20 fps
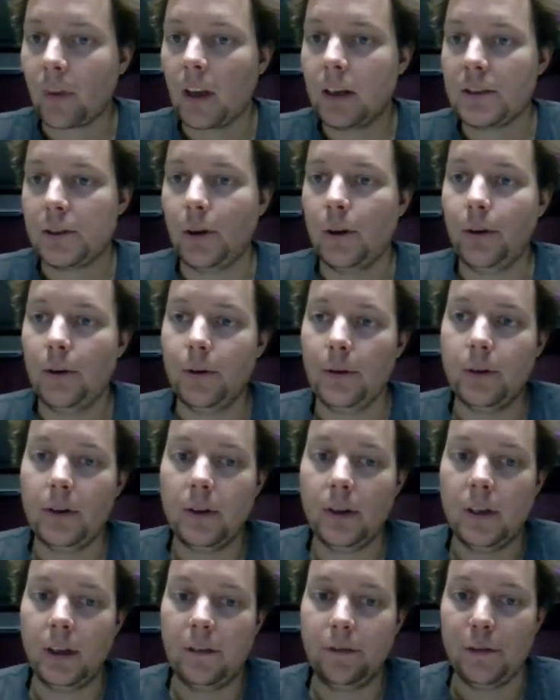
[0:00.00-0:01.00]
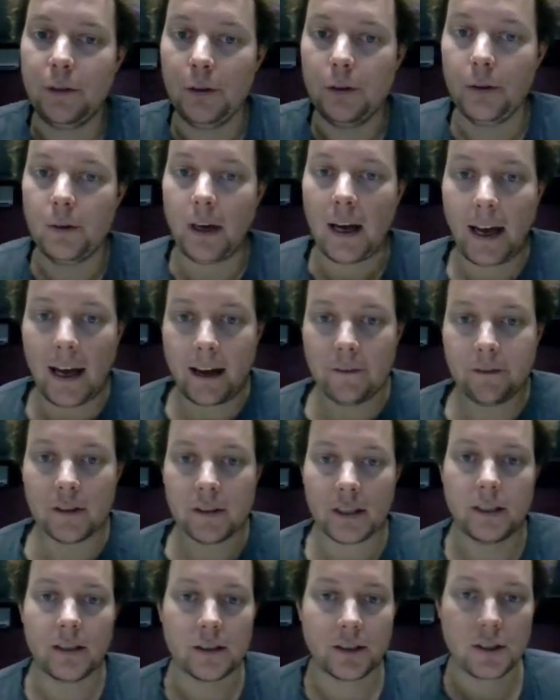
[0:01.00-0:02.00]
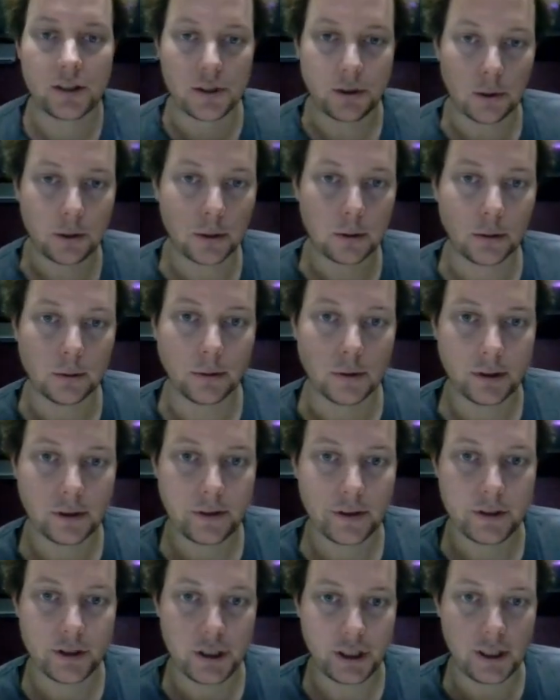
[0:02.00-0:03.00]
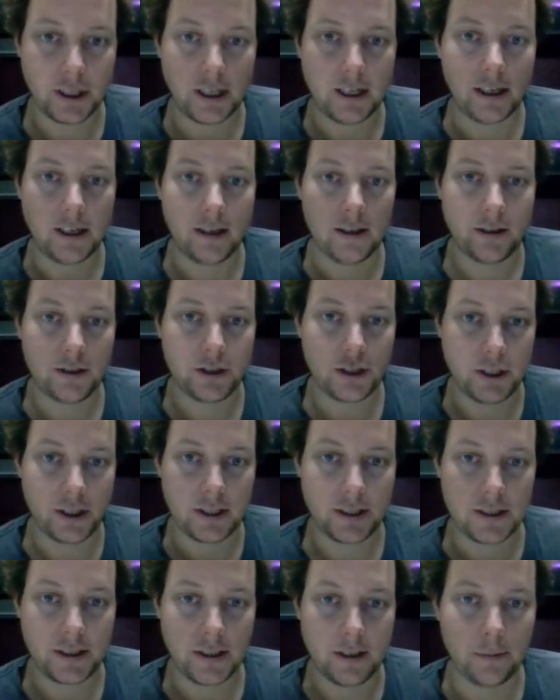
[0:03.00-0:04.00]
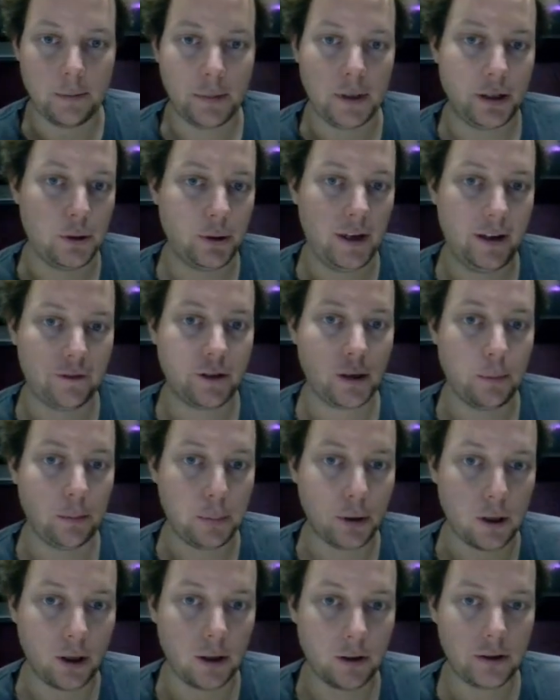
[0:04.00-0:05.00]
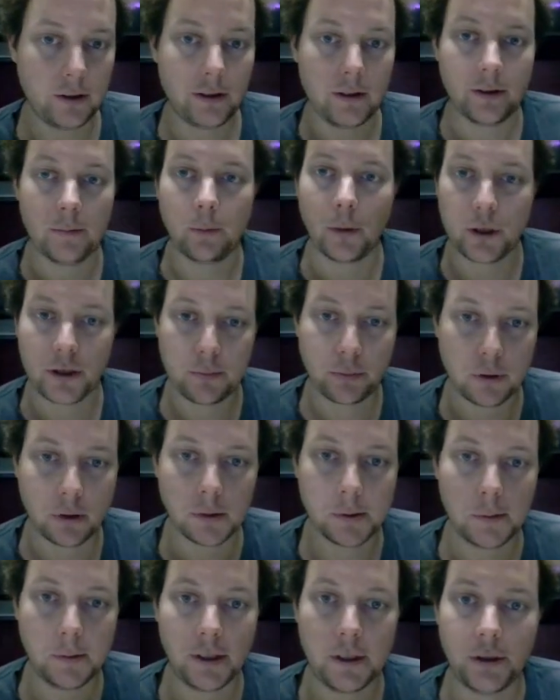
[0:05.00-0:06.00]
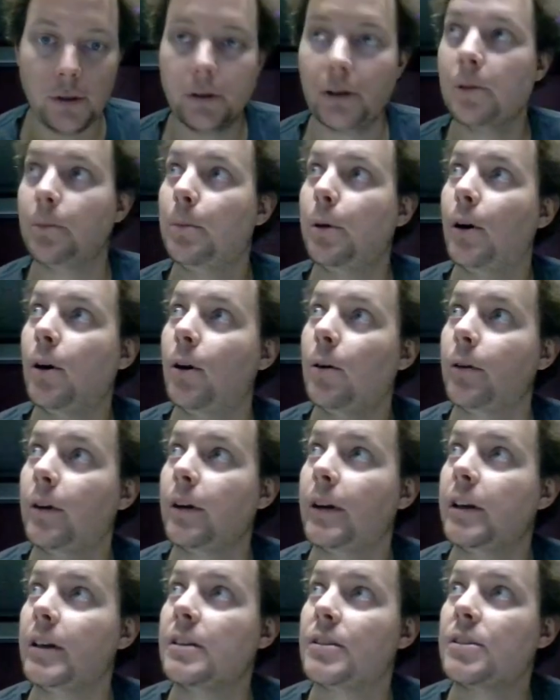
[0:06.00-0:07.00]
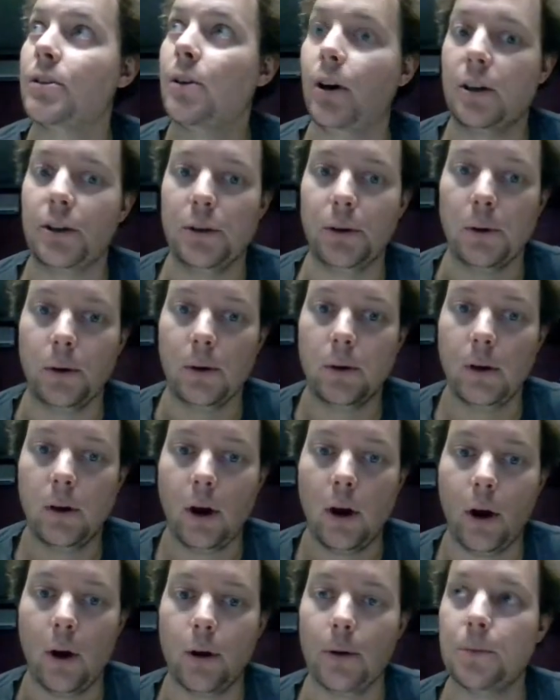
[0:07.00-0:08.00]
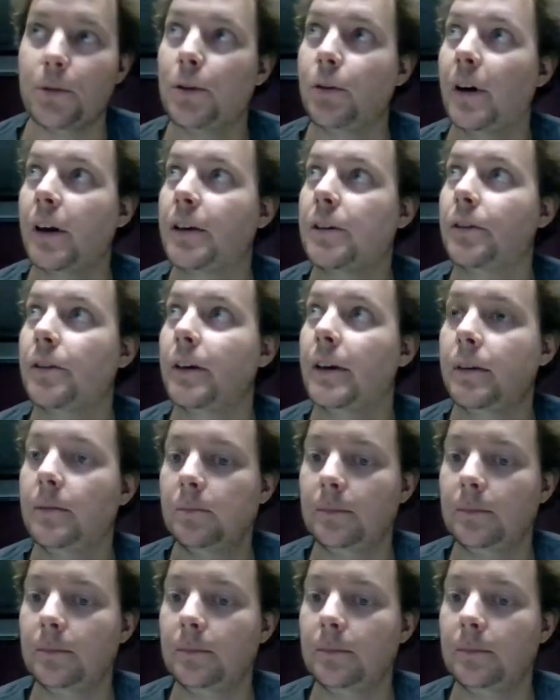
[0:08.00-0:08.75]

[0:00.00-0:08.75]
So if you haven't installed gr-gsm, but you have compiled it, most probably you compiled it inside your home directory.